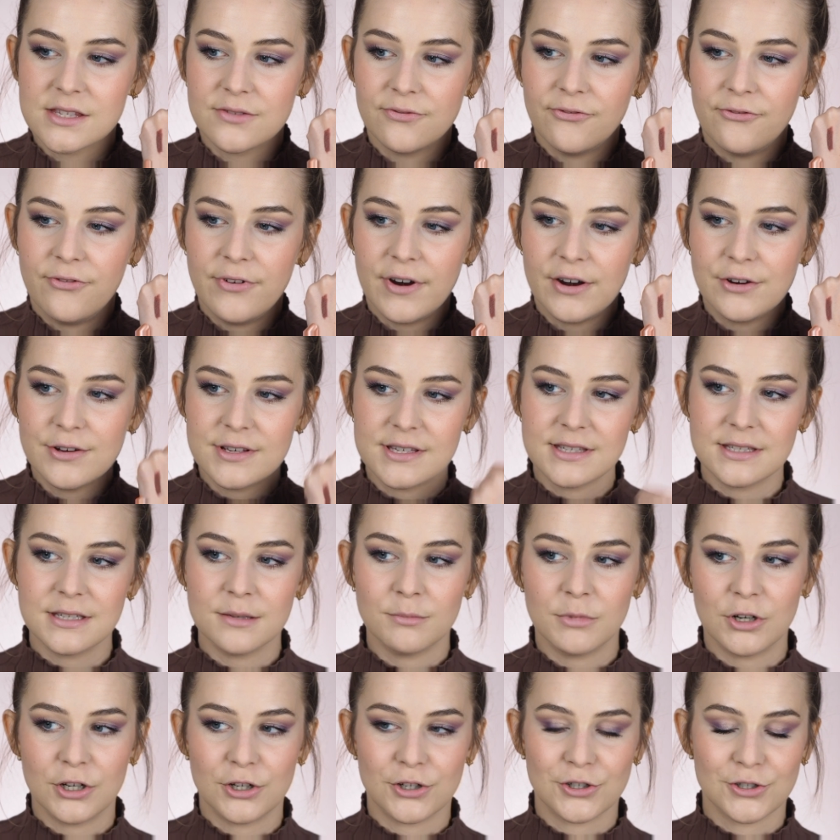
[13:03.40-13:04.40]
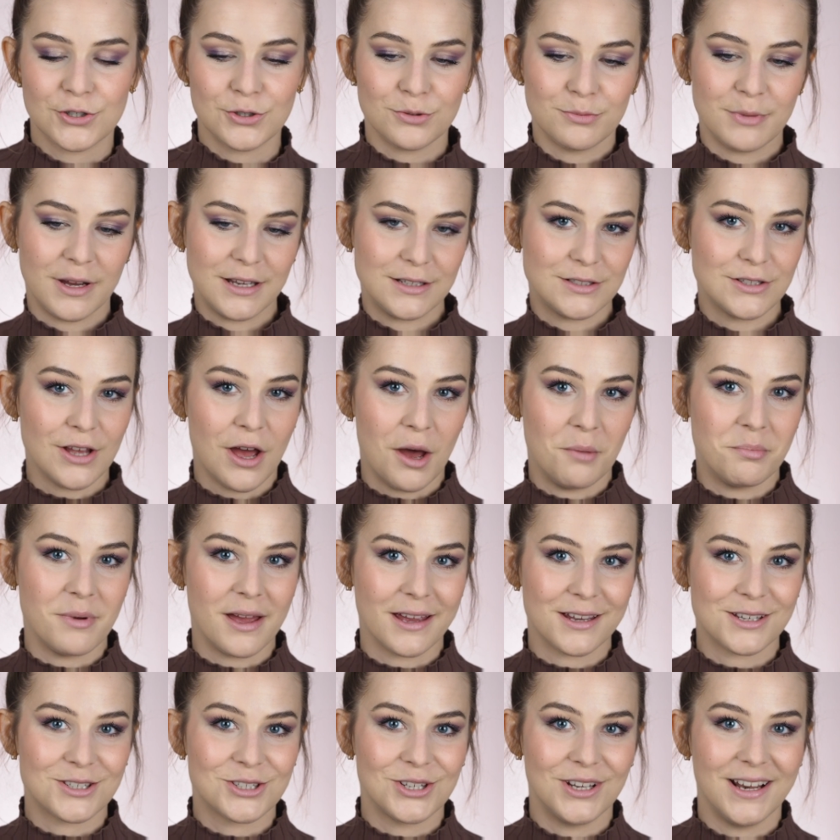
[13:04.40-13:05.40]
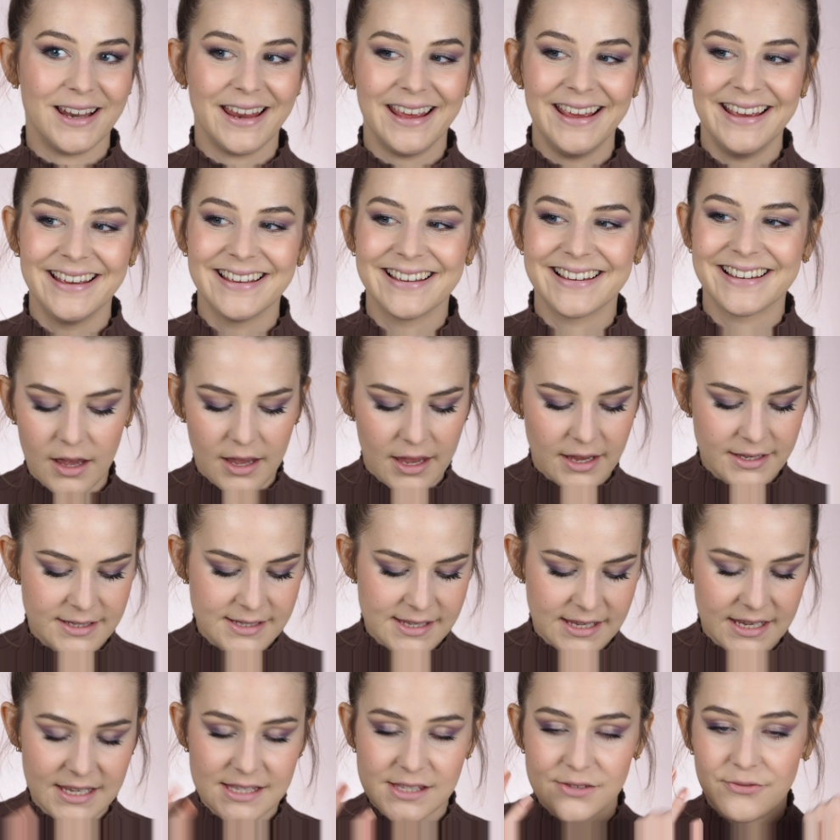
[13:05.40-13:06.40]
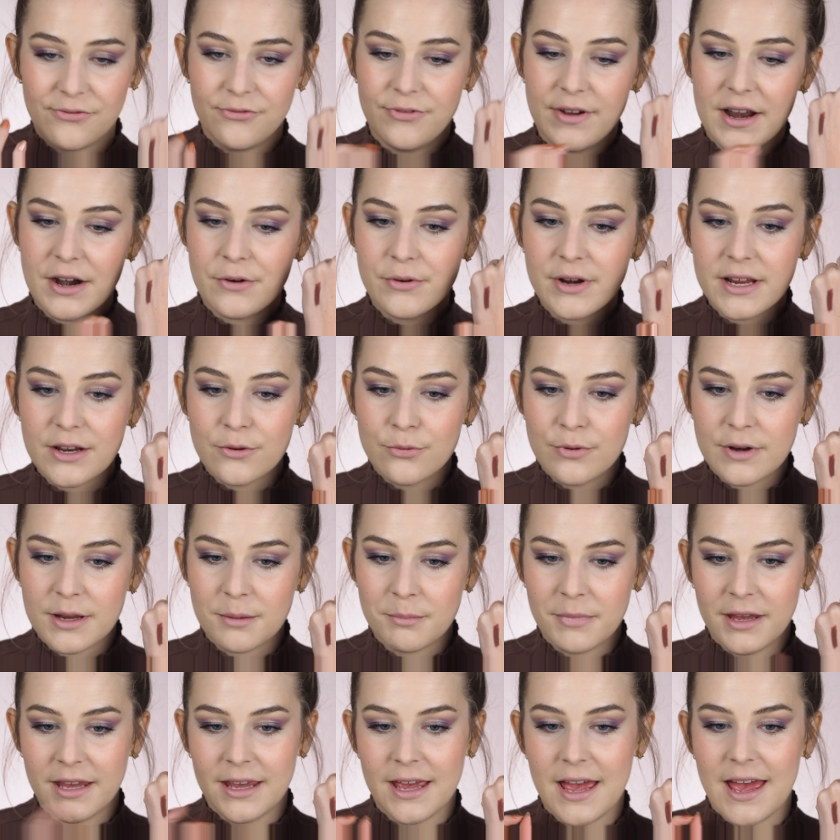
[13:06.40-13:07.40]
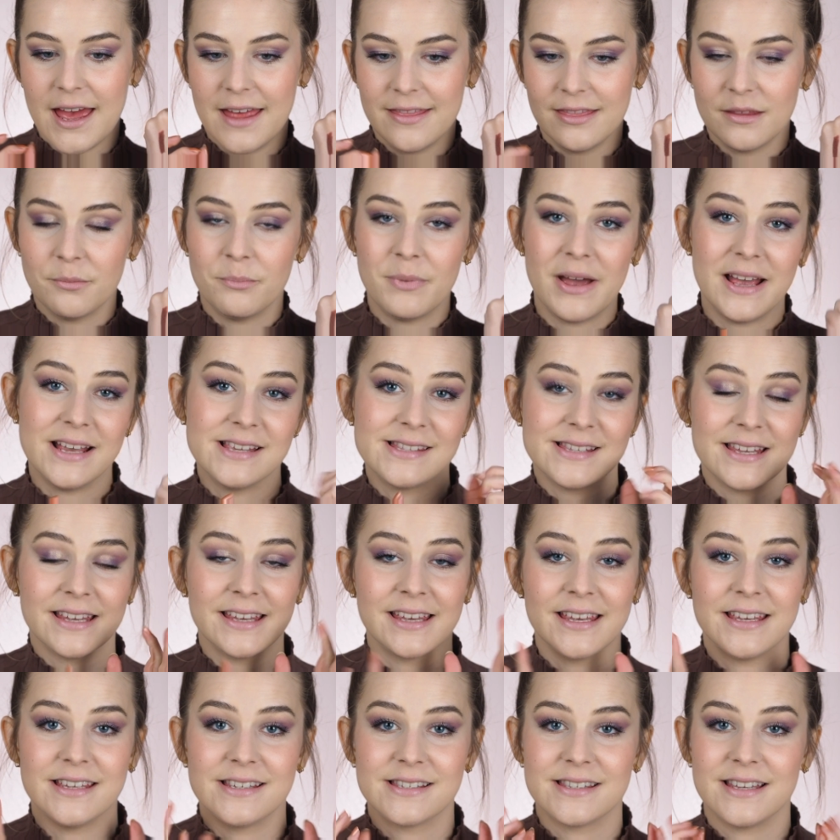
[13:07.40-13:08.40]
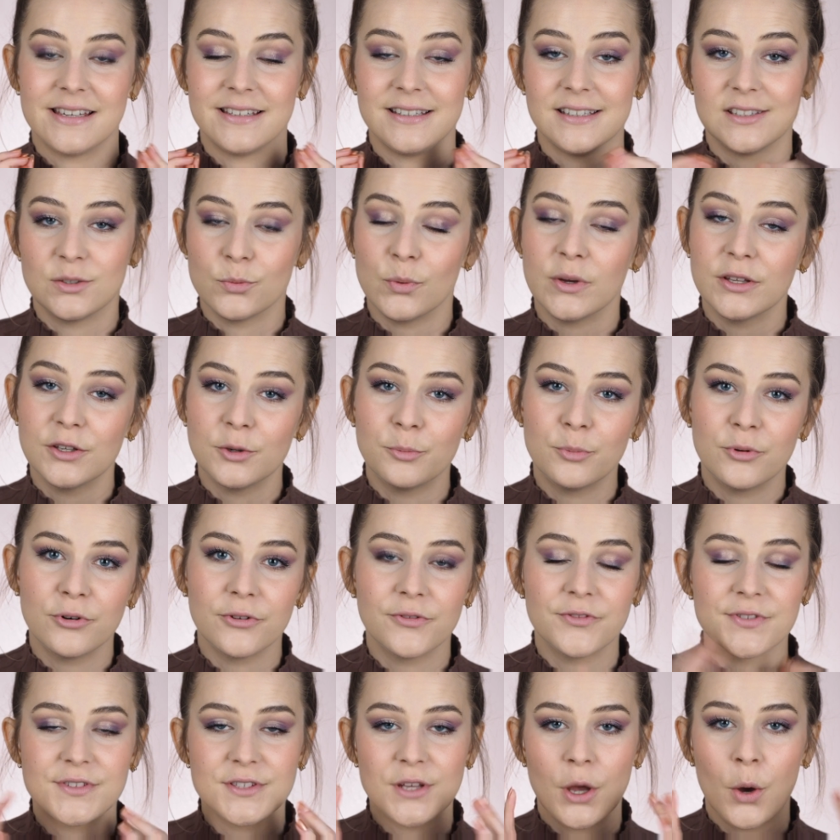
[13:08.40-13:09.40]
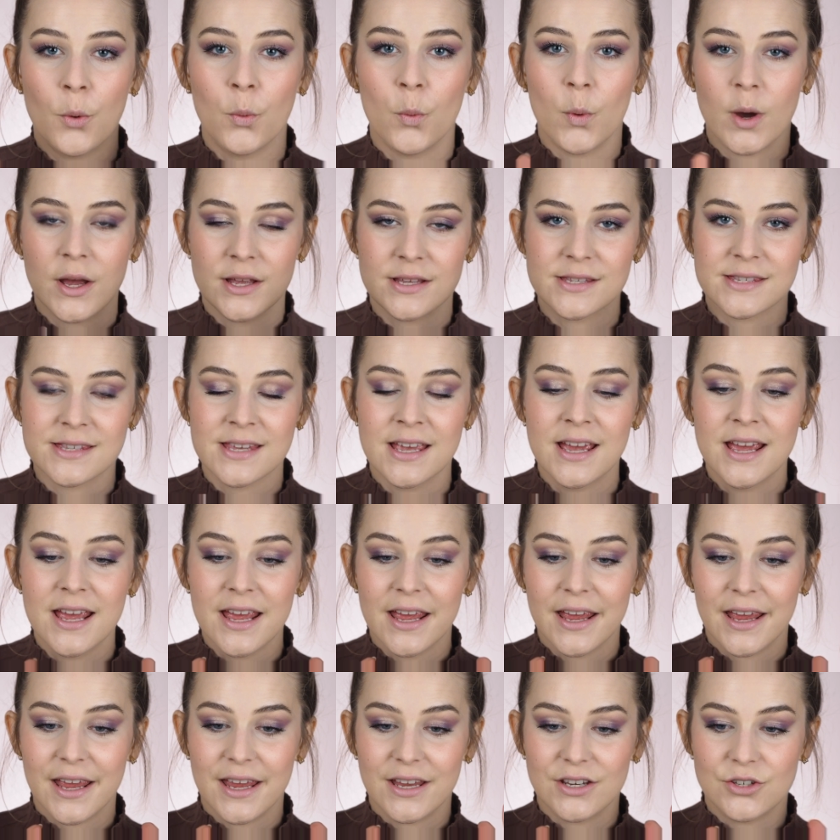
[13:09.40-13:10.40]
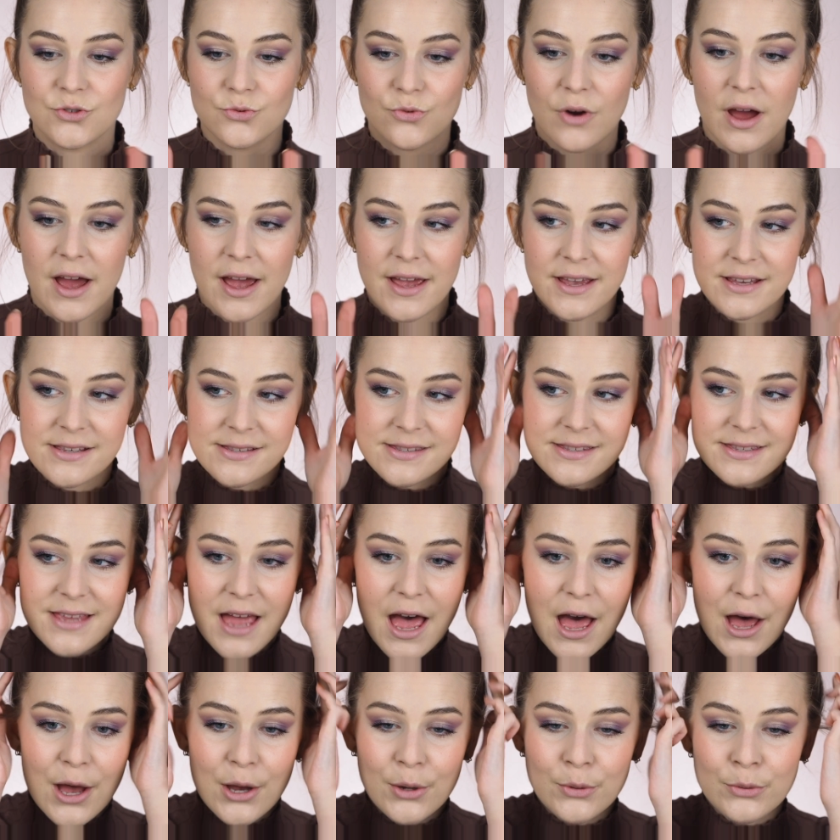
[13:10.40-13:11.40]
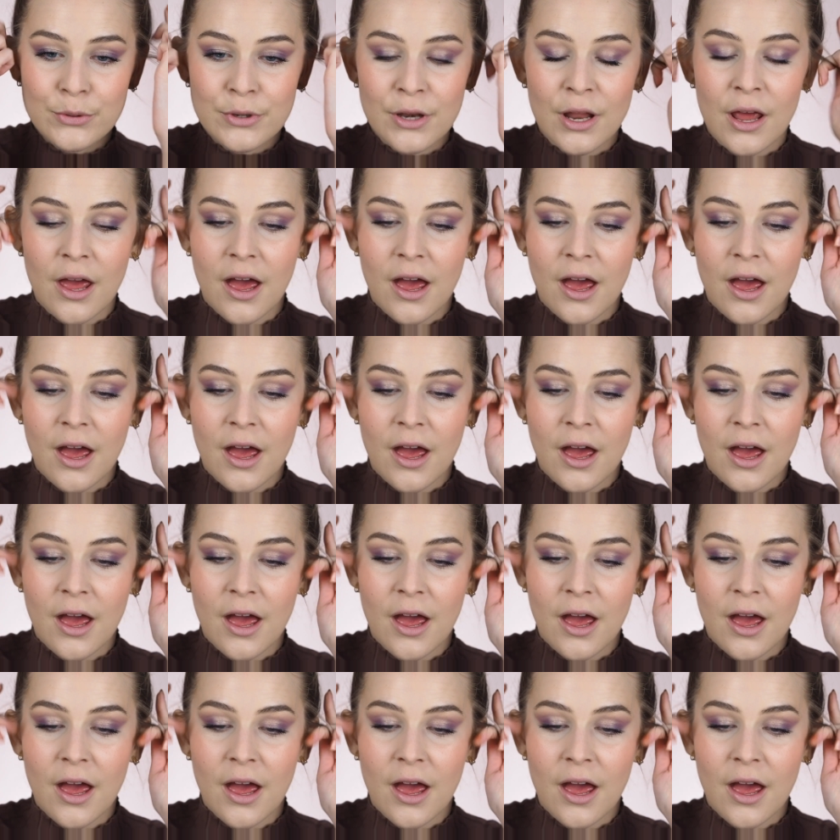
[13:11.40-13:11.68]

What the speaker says: very similar to my top actually. It's very creamy, and the best thing is that it's waterproof, so once it dries down,